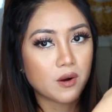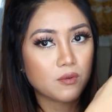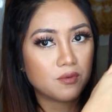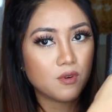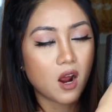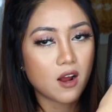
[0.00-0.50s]

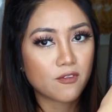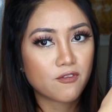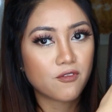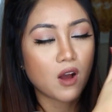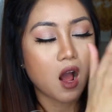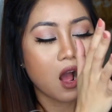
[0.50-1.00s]

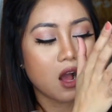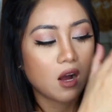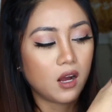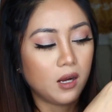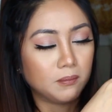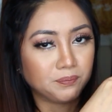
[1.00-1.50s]
rough.
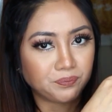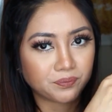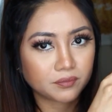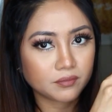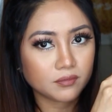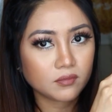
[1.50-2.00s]

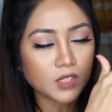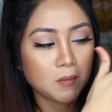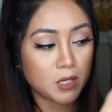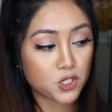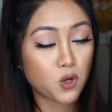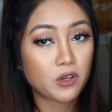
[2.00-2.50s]

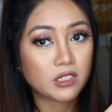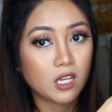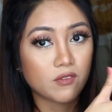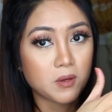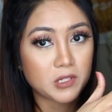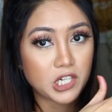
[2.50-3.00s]

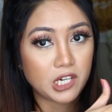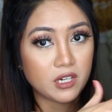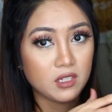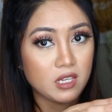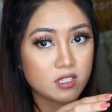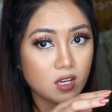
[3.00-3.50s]
Majority of the
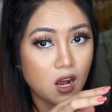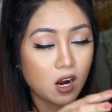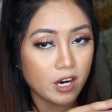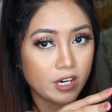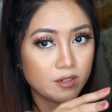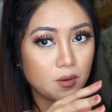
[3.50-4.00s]
material is a
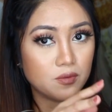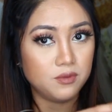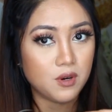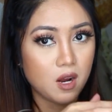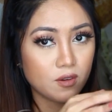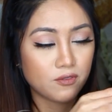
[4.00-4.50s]
hard,
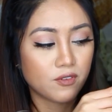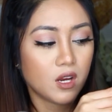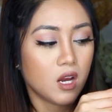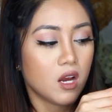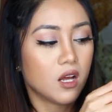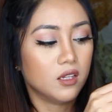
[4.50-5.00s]
rough
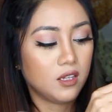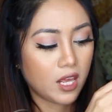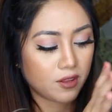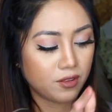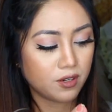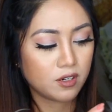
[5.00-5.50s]

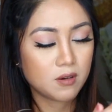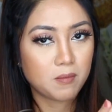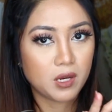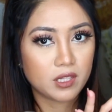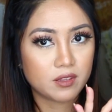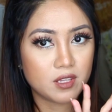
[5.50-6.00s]
leather,
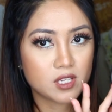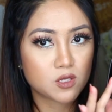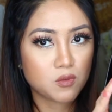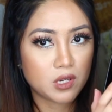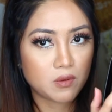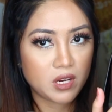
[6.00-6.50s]
but
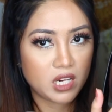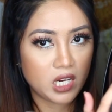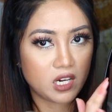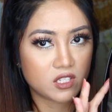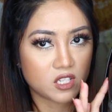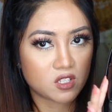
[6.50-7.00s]
this one right
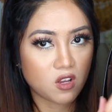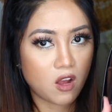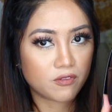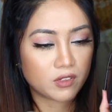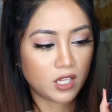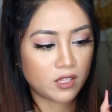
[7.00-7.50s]
here, it's a
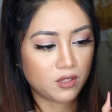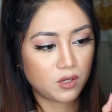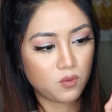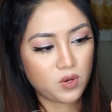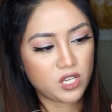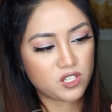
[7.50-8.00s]
soft
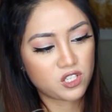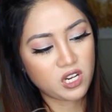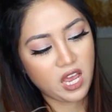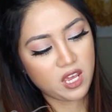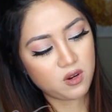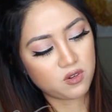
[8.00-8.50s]
leather, which
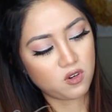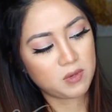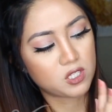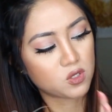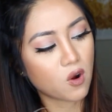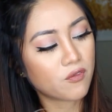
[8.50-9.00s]
I don't know,
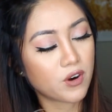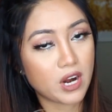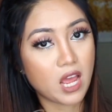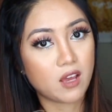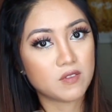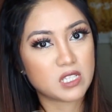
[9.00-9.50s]
but so far
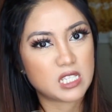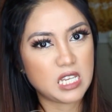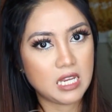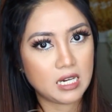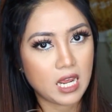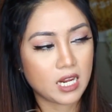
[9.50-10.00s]
I haven't
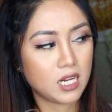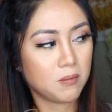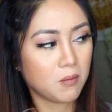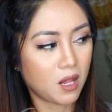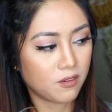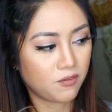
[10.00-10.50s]
seen any
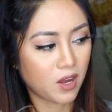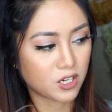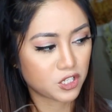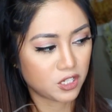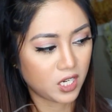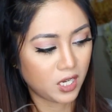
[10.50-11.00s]

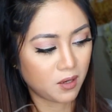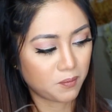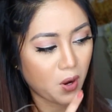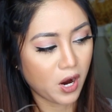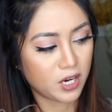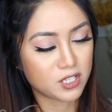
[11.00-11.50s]

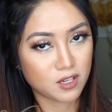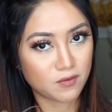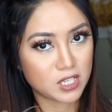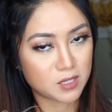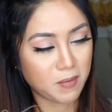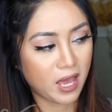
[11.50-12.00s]
malfunctioning parts
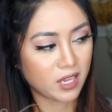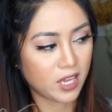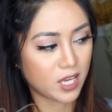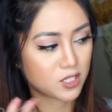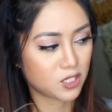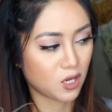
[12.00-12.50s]
of this bag
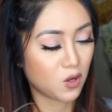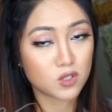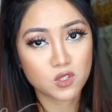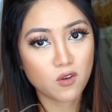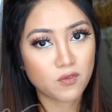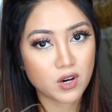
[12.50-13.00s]
yet. So
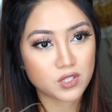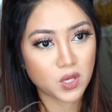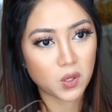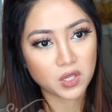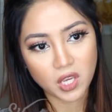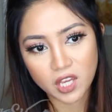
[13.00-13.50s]
far
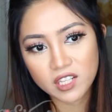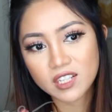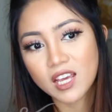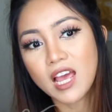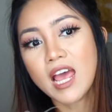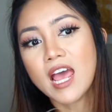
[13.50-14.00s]
so
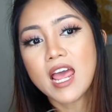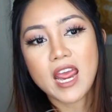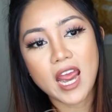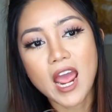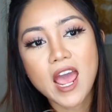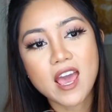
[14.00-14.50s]
good.
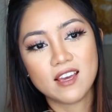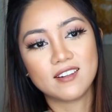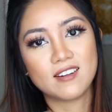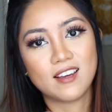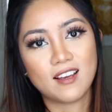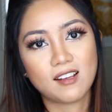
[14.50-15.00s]

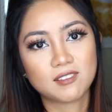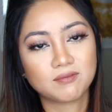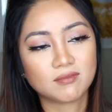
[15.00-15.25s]
And